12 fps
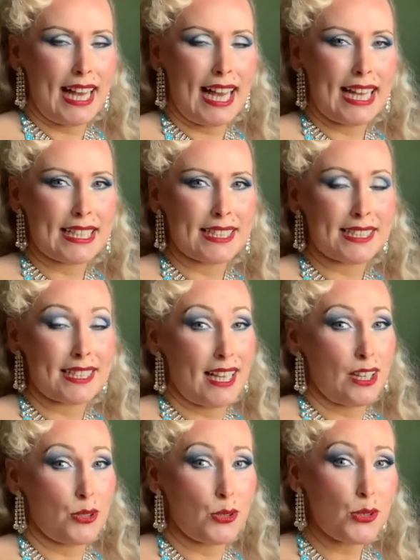And
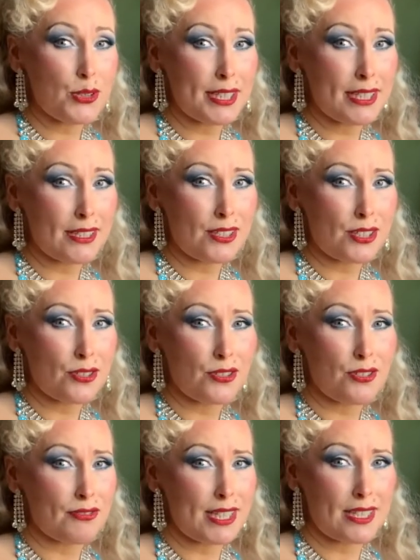according to
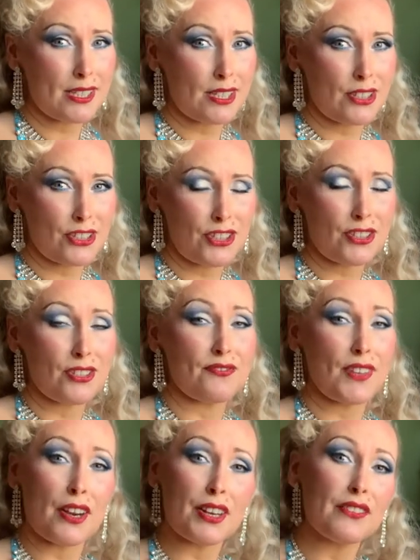the research, the
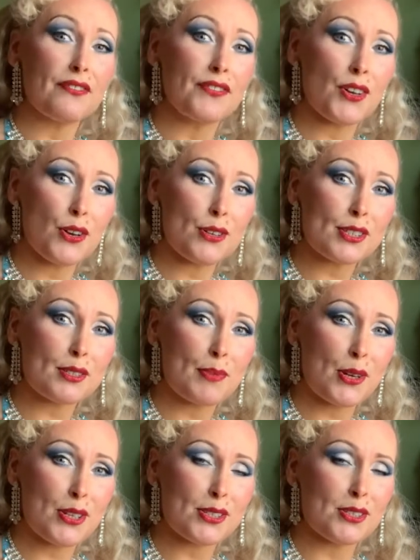very first
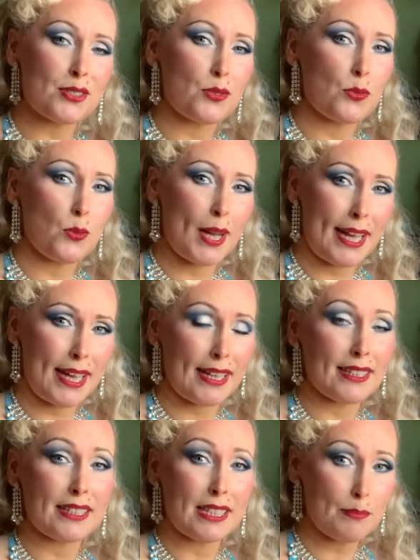person to wear
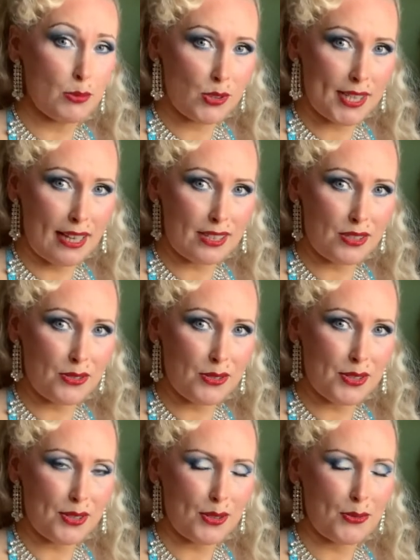nipple
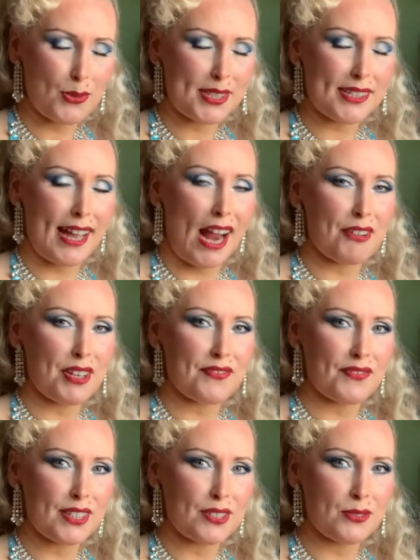tassels was Carrie
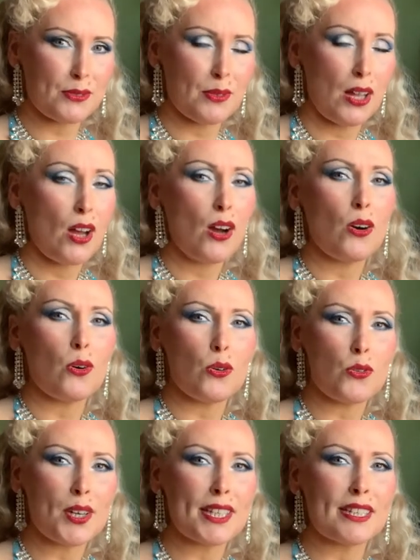Finnell,
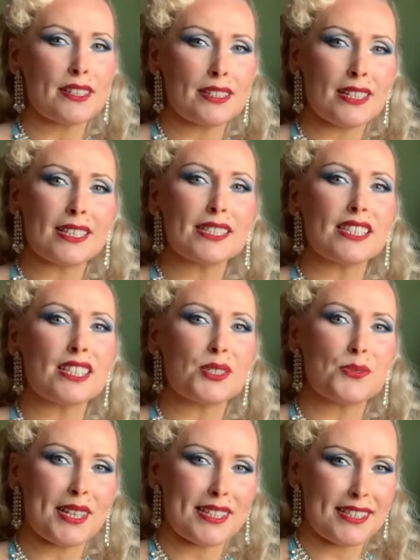already in the
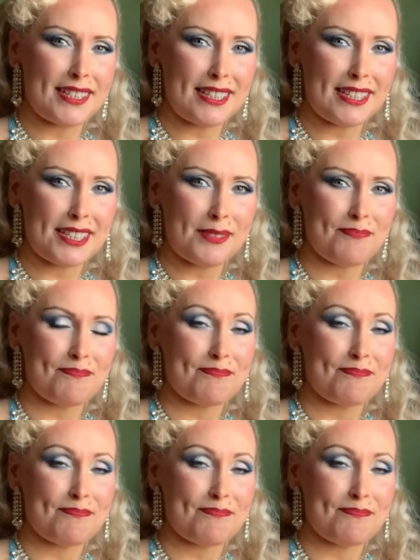1920s.